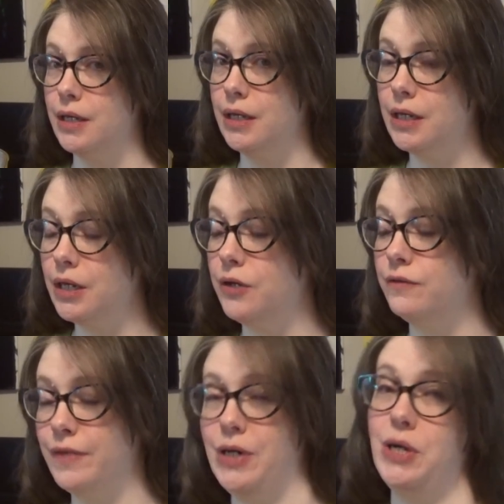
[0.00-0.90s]
It could go
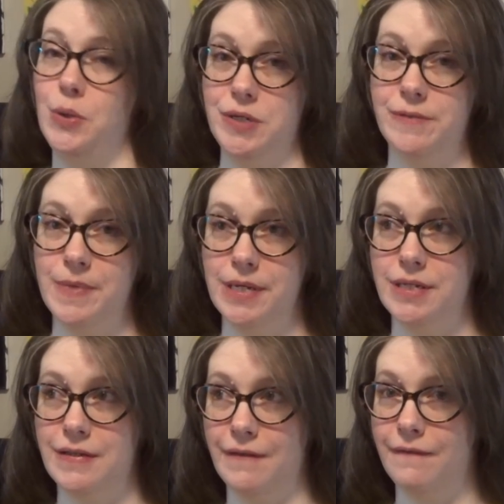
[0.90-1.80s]
very
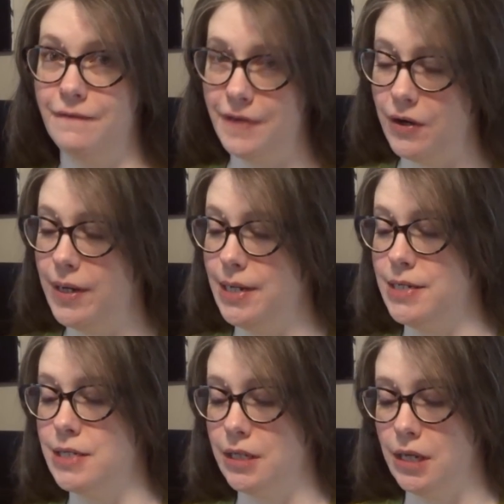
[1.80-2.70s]
Christmas very
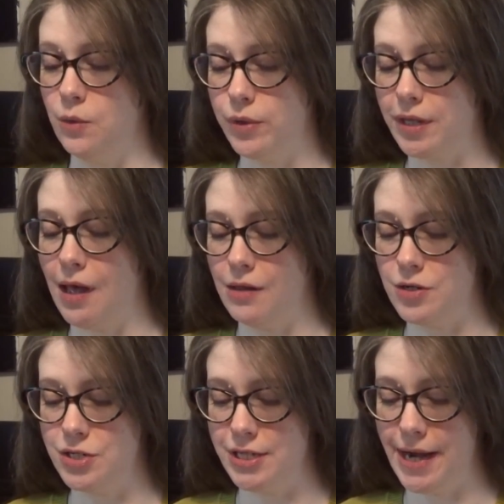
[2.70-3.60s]
easily with the
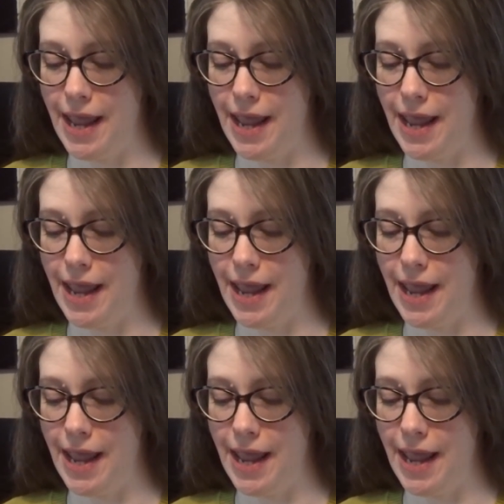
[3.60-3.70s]
colors that I